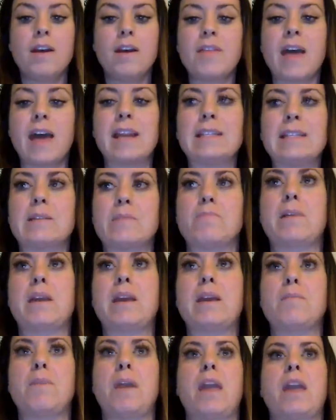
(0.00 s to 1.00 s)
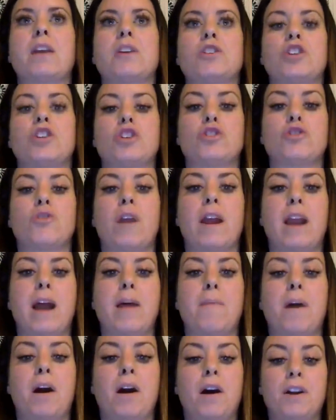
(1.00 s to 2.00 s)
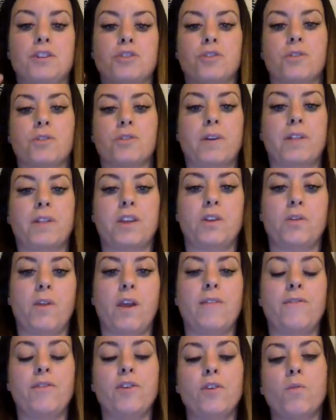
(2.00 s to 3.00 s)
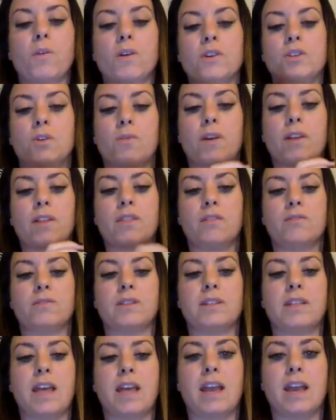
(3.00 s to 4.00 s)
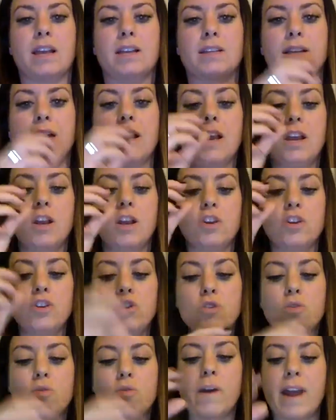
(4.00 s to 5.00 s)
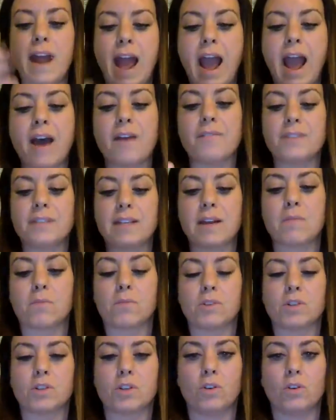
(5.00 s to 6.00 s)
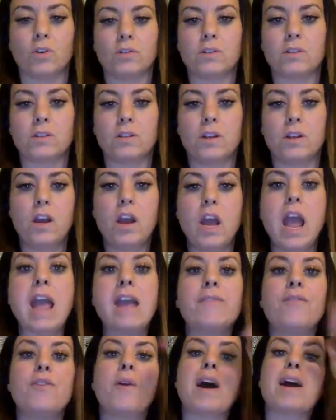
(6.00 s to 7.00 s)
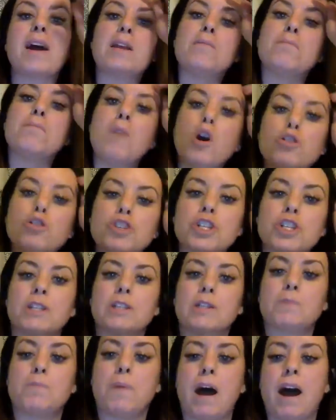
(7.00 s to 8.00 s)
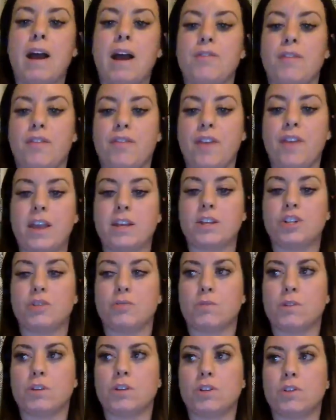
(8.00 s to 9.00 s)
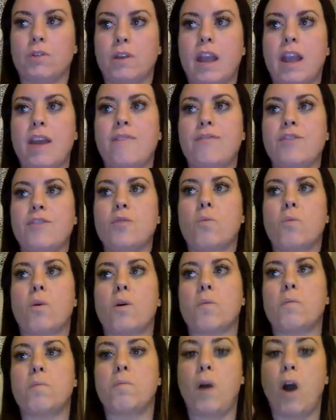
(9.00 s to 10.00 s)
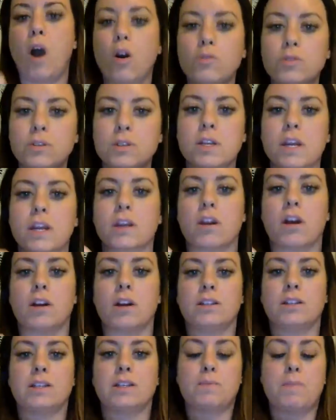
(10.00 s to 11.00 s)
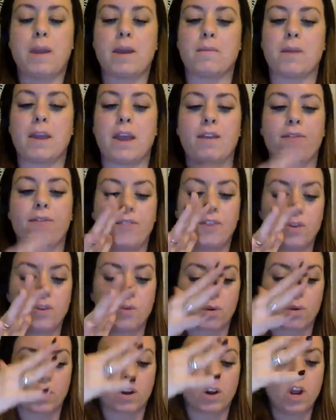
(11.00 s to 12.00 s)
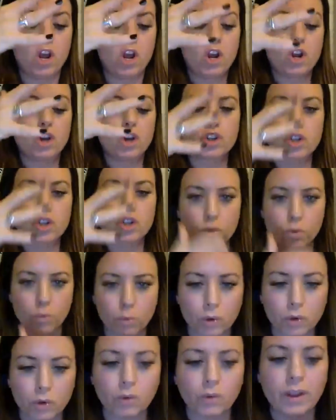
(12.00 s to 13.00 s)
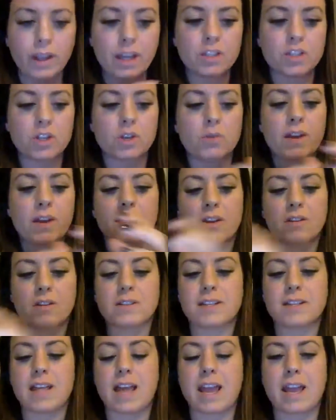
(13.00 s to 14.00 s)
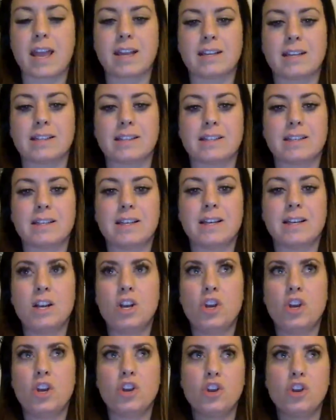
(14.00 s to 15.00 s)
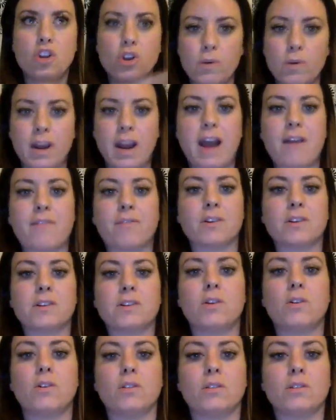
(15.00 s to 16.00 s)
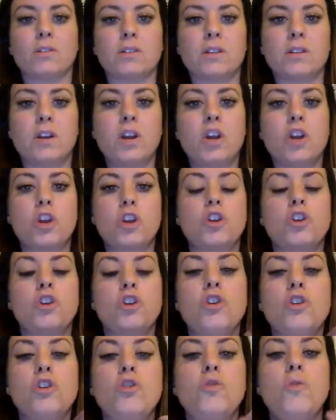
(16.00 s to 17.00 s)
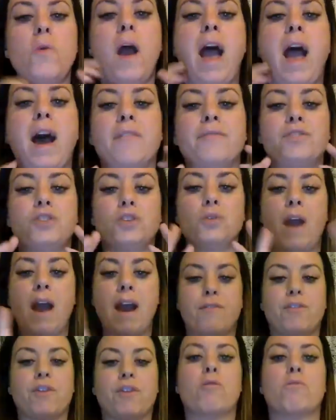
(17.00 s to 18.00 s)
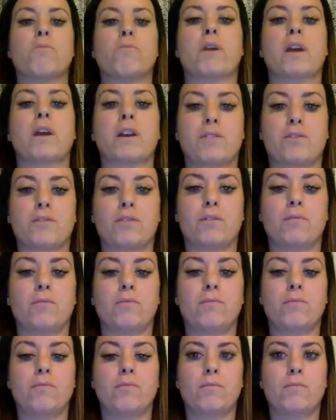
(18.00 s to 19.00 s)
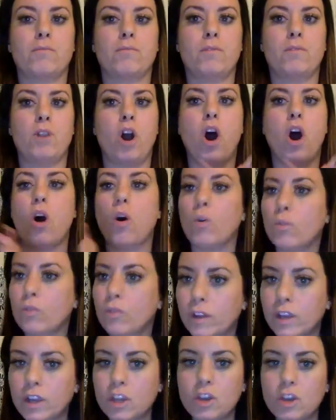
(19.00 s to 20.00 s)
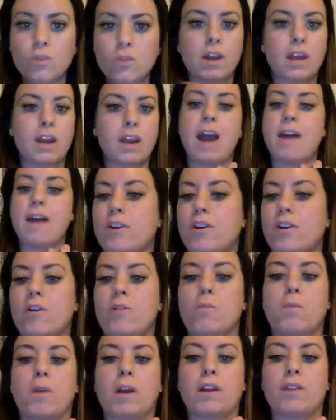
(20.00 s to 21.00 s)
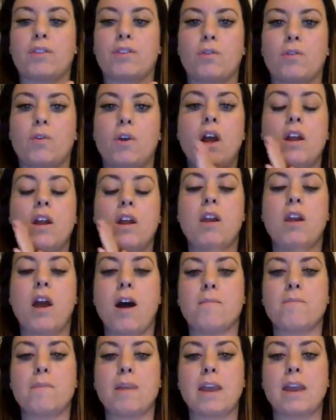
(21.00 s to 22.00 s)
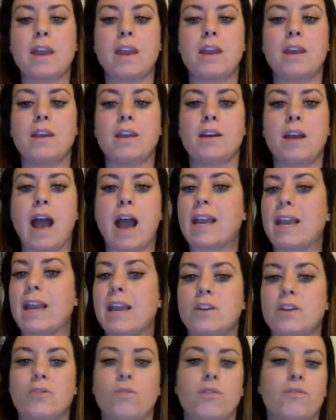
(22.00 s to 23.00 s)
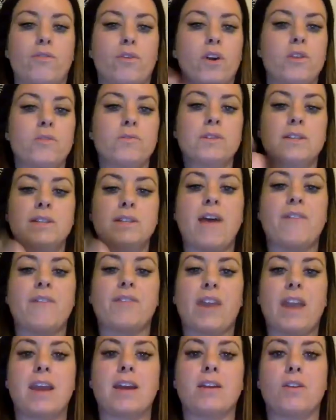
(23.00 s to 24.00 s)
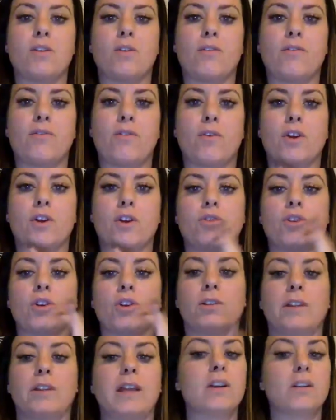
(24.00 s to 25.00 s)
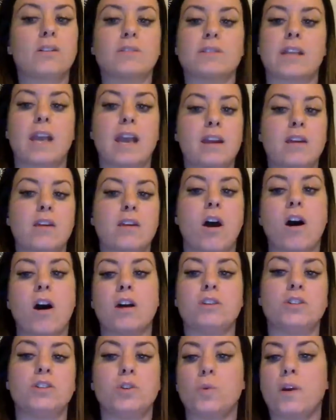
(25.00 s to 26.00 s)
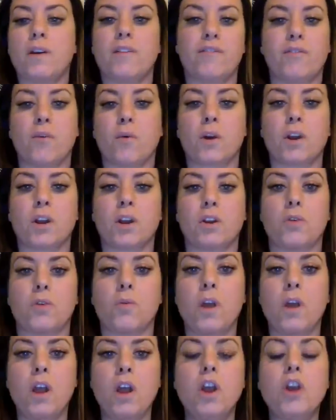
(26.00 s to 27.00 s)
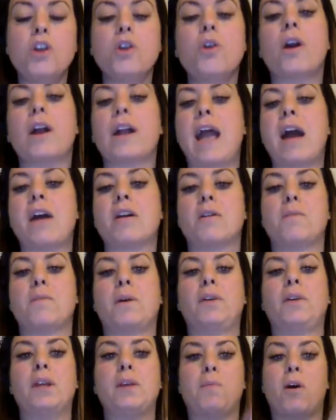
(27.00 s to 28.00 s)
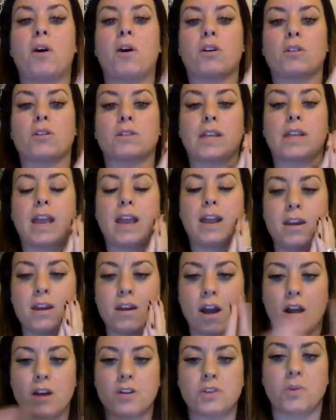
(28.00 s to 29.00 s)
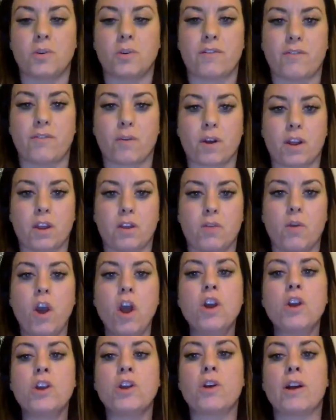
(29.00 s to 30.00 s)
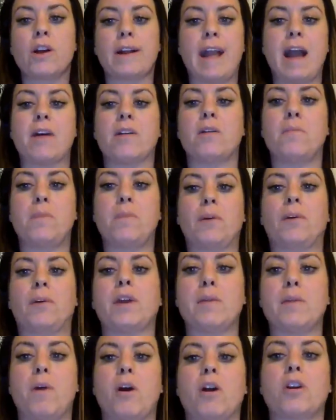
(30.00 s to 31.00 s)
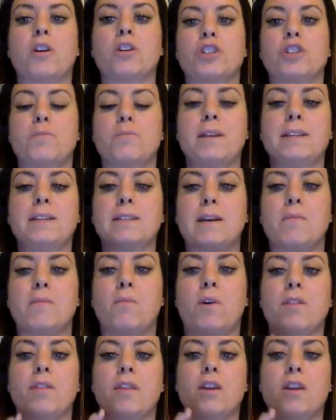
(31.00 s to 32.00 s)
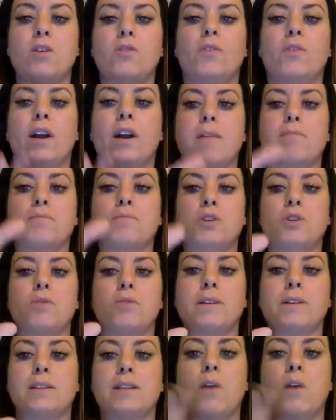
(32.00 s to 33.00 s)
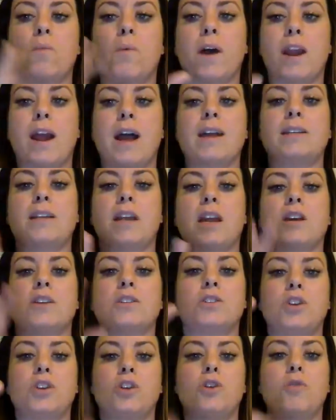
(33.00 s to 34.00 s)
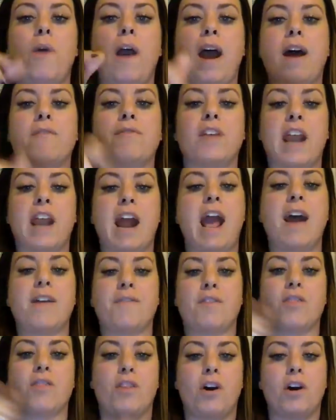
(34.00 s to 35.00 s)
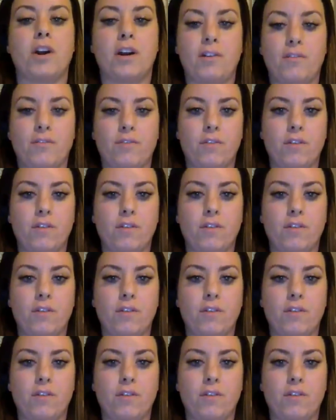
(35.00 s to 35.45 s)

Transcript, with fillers: That is me being straight up 100 with you. If you were doing those things, you would have some results. If you had emotions behind the things you were doing, if you were posting non spammy, if you were truly doing those things, you would have results. You have to have your own breakthrough. Only you can your own breakthrough. Not me. I can't do it for you. Steph can't do it for you. Your leaders cannot do it for you. Your accountability partners cannot do it for you. Your accountability partner should be someone that you look up to and say, What ideas do you have that I haven't thought of?